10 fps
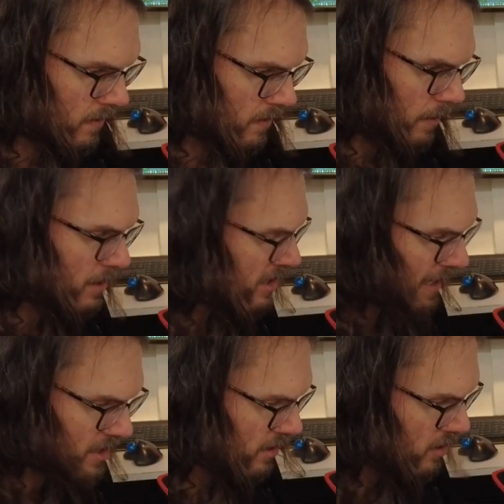Let me
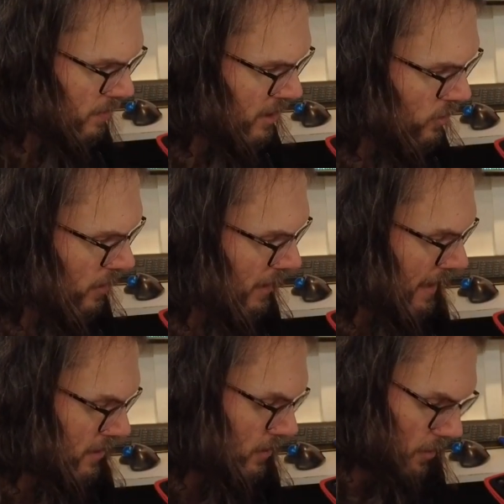check just to make sure that
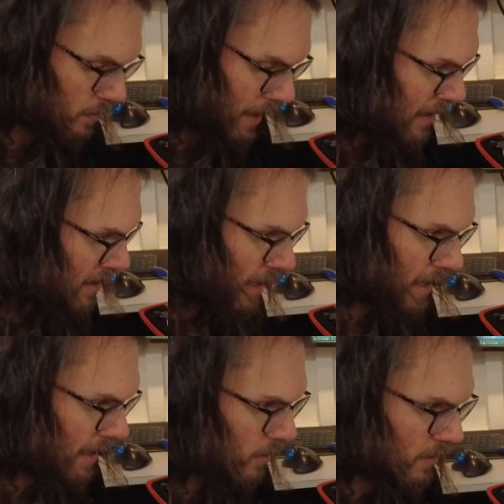that's not by design.
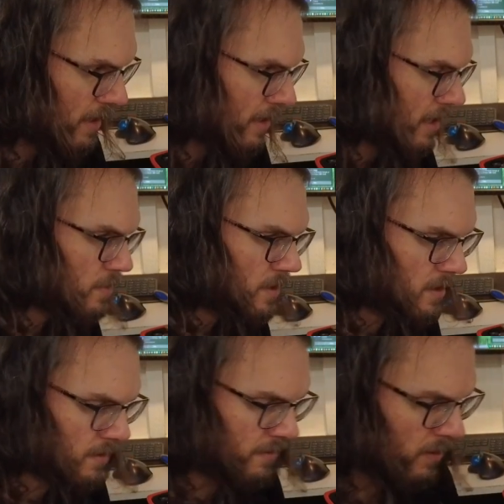I don't think it is because
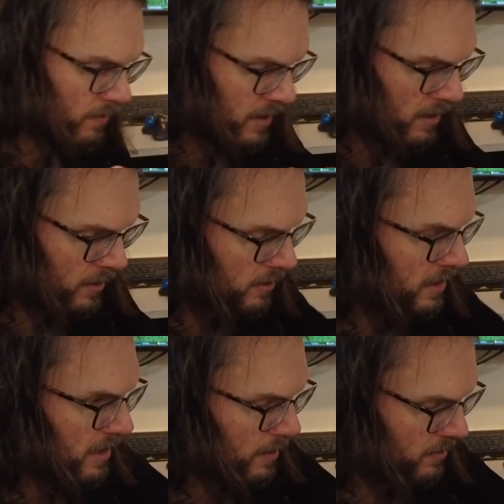I've obviously used
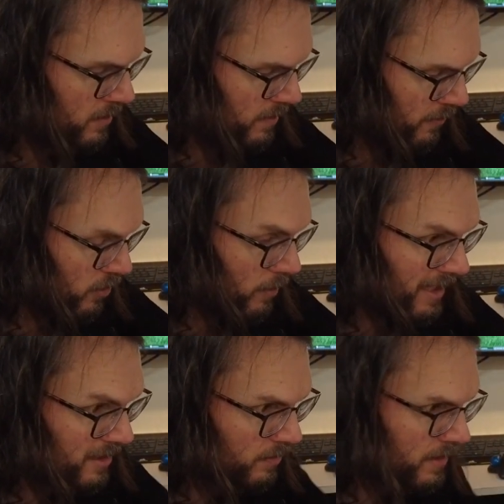these cameras before, but
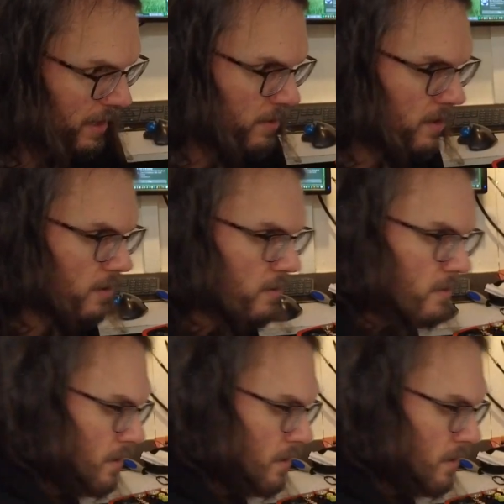it's some time ago.